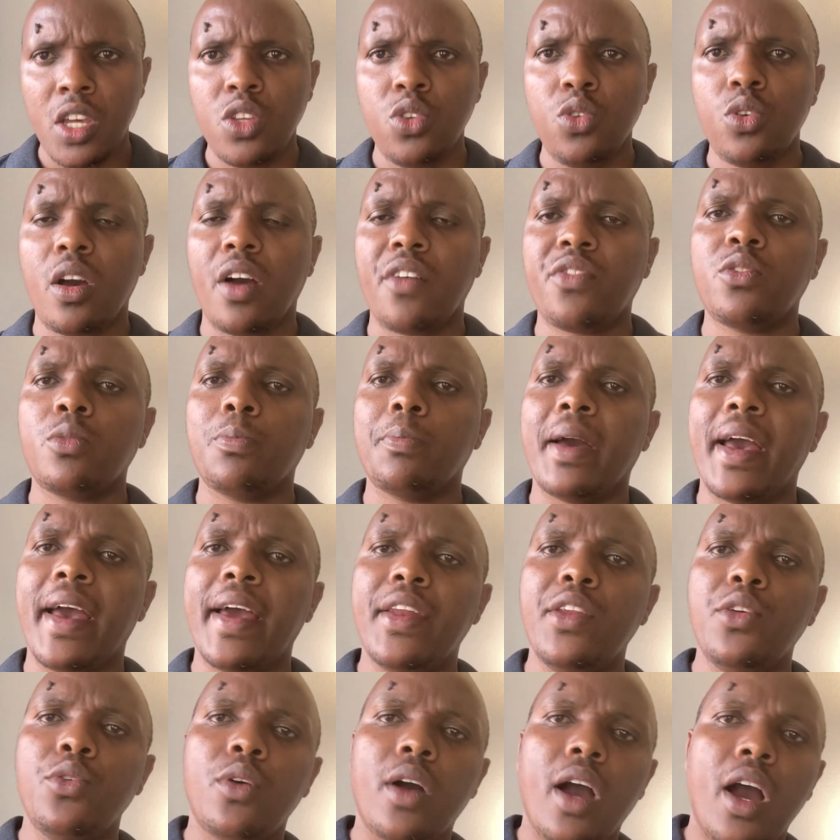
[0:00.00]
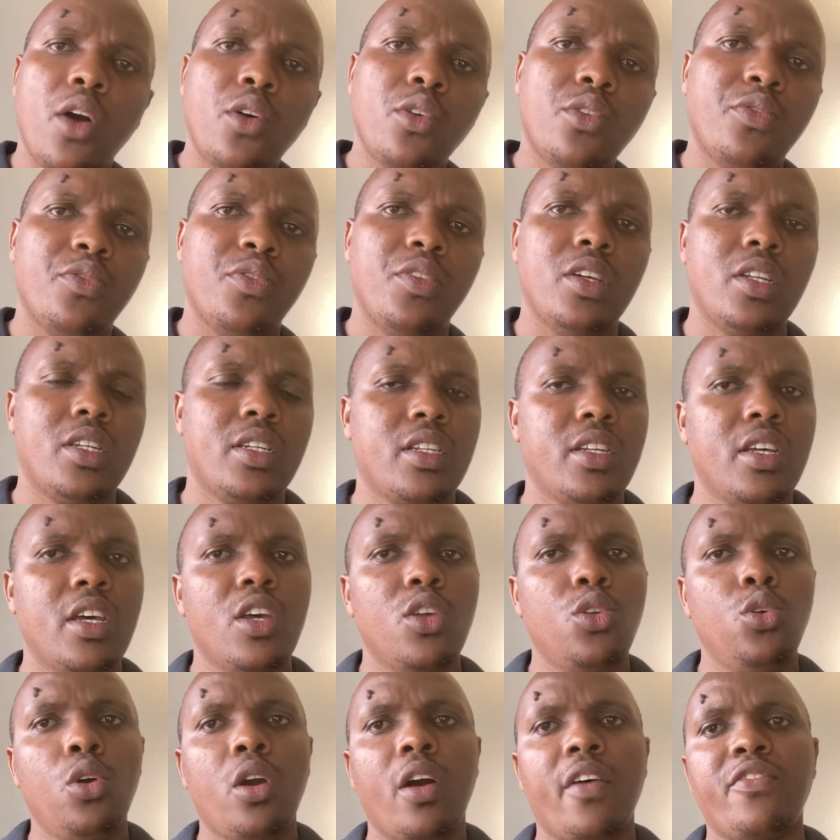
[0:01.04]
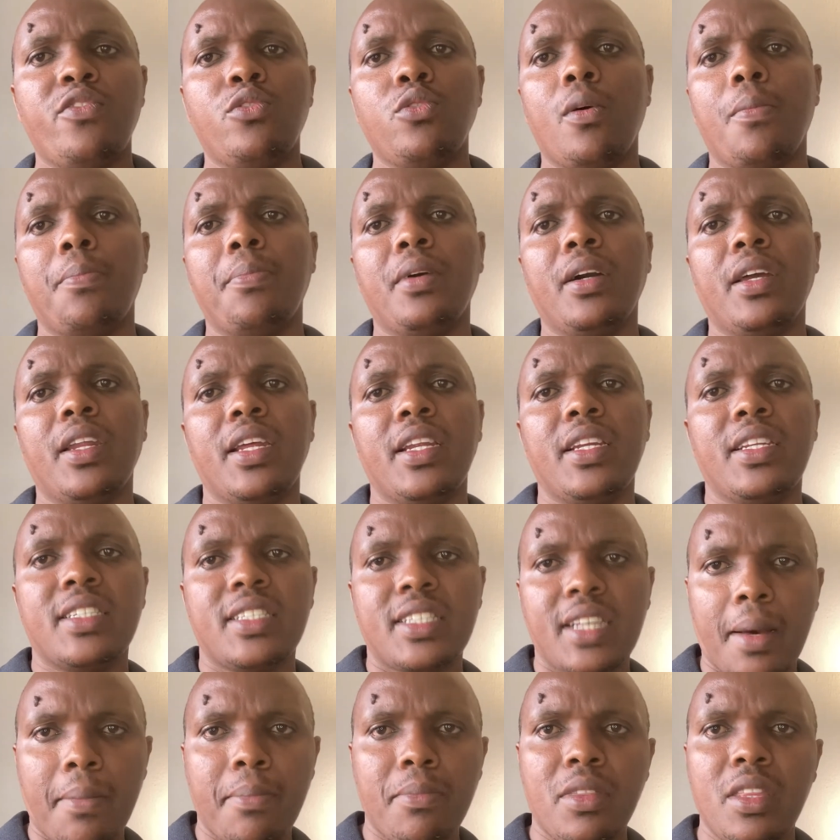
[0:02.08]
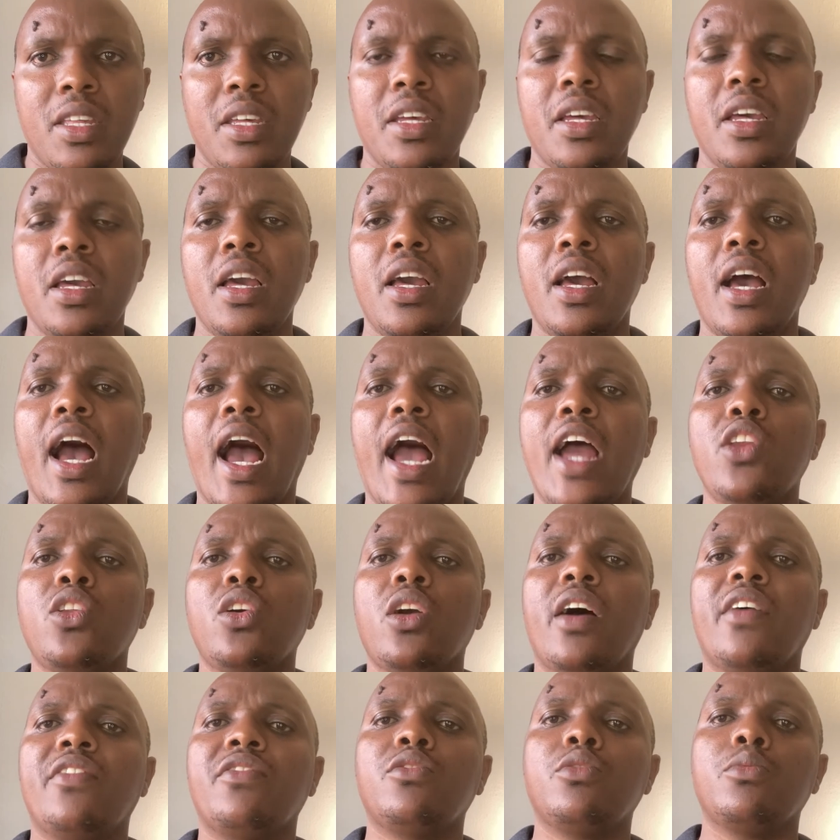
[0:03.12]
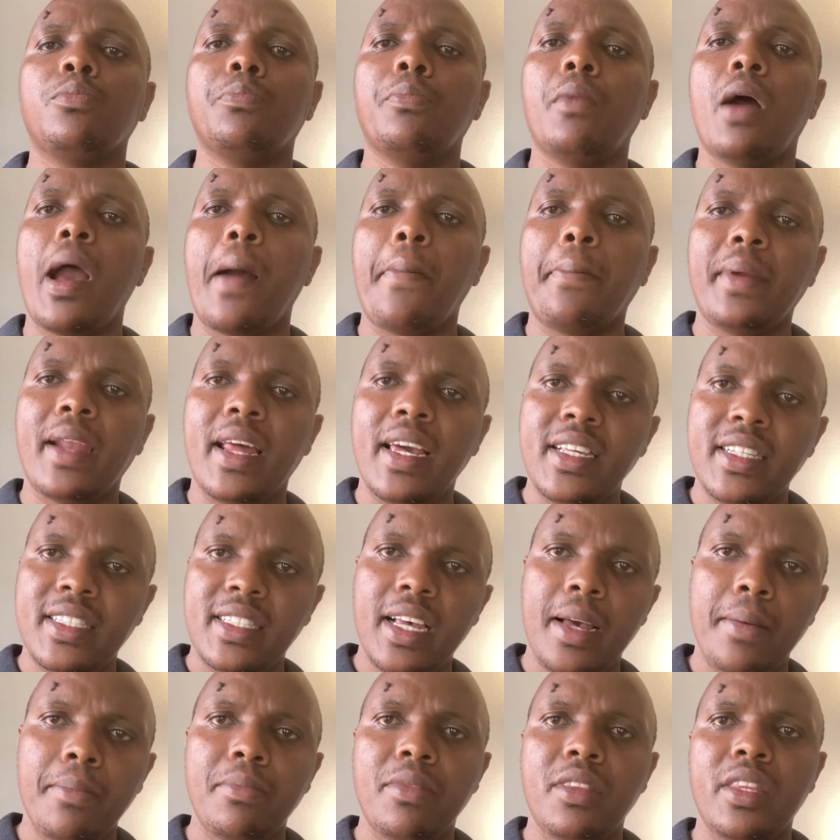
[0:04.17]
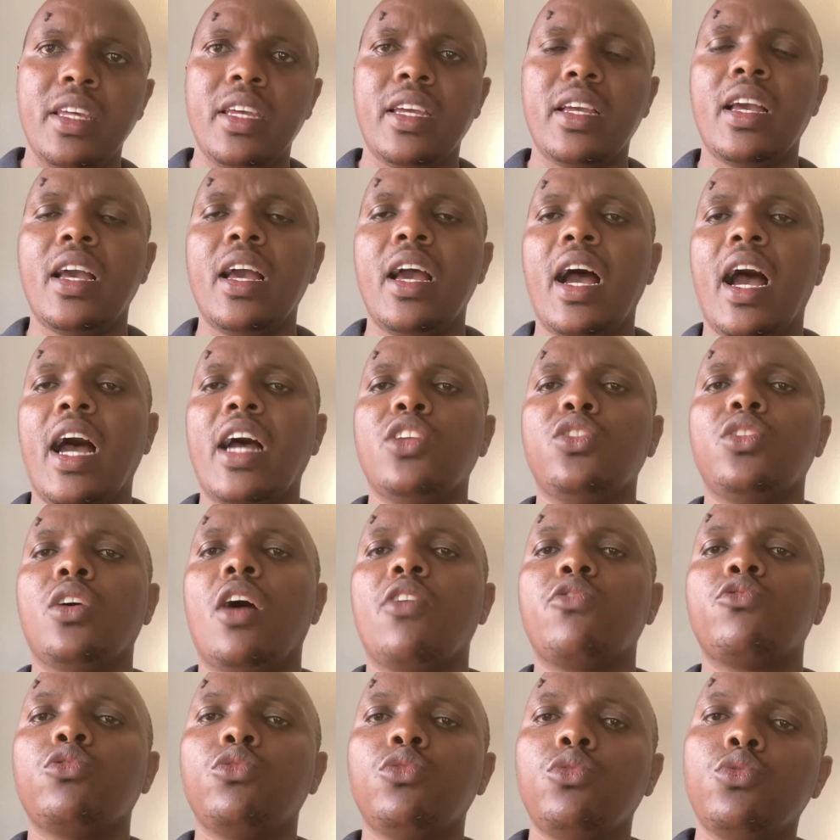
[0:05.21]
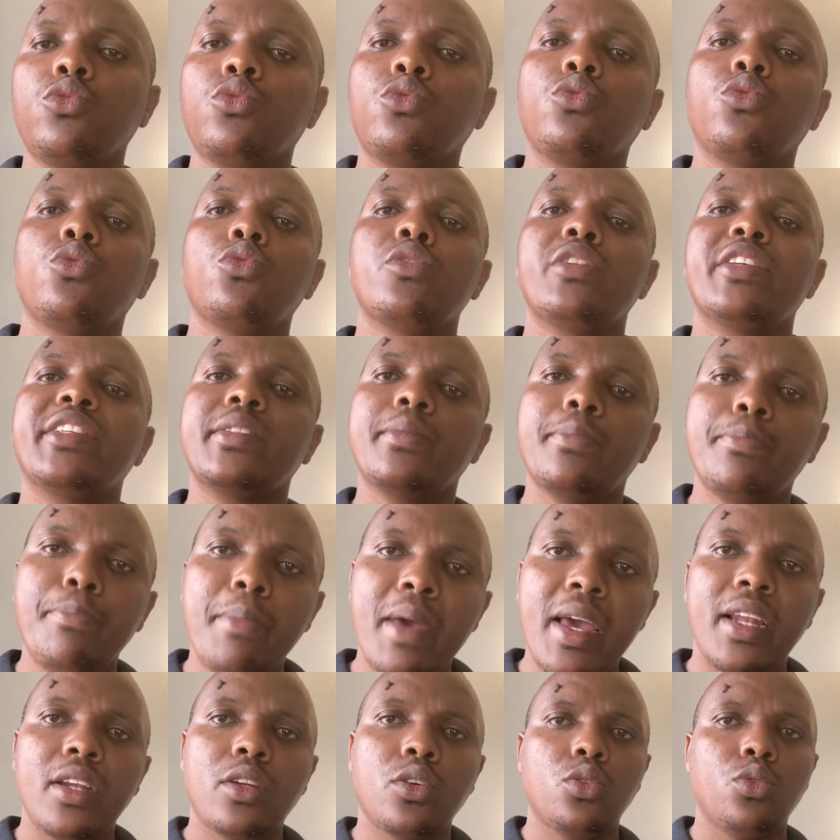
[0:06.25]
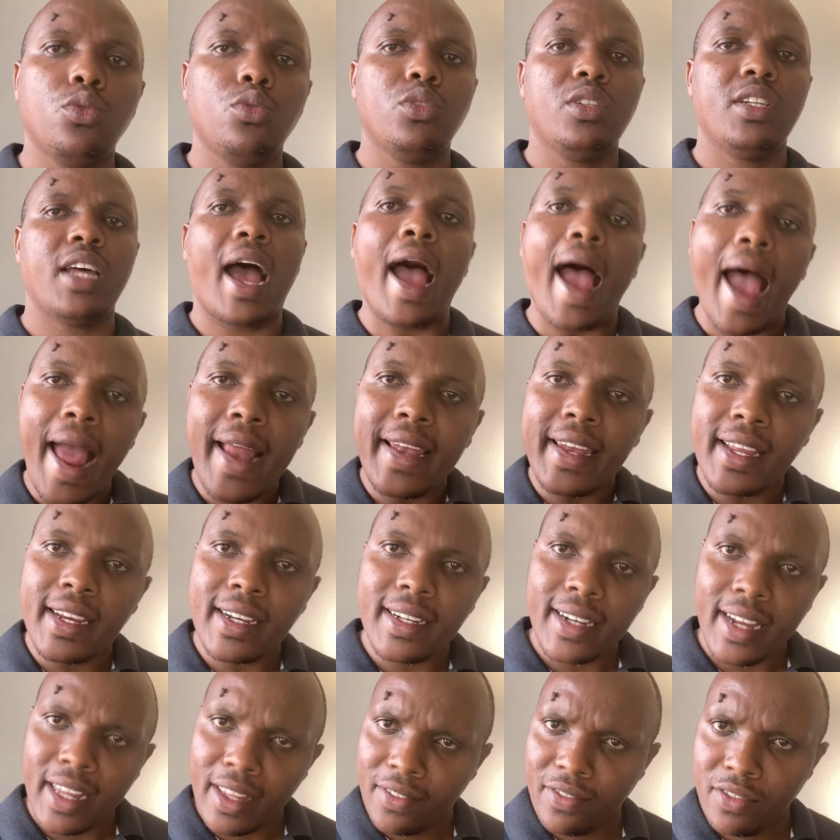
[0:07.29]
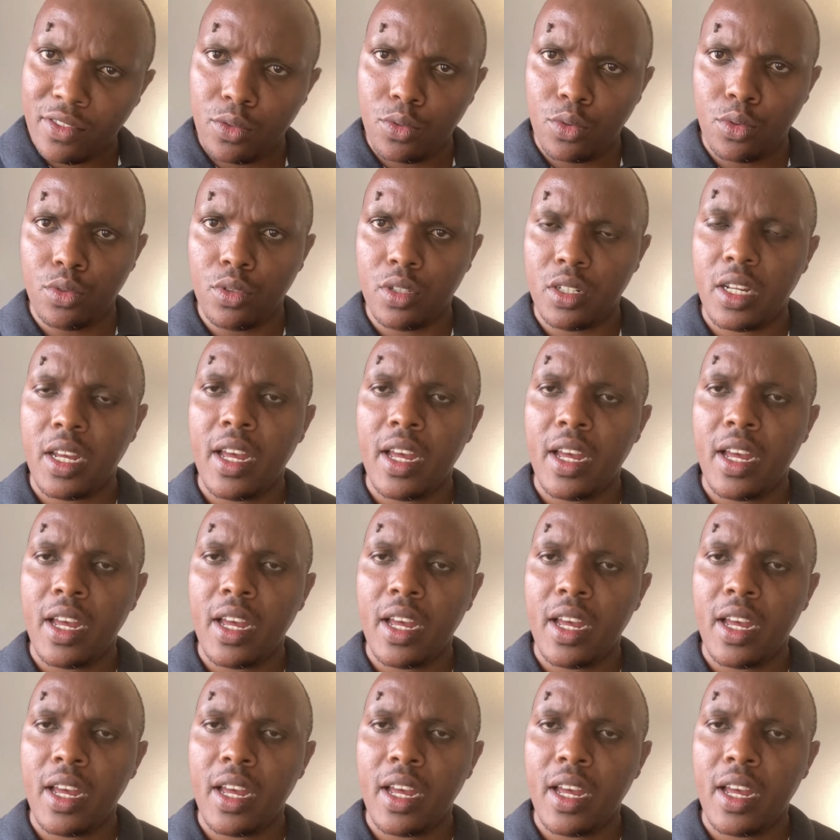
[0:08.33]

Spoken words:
You have to buy a new outfit, you have to upgrade something, and you have to apply something, and you have to look good, smell good, and arrive good.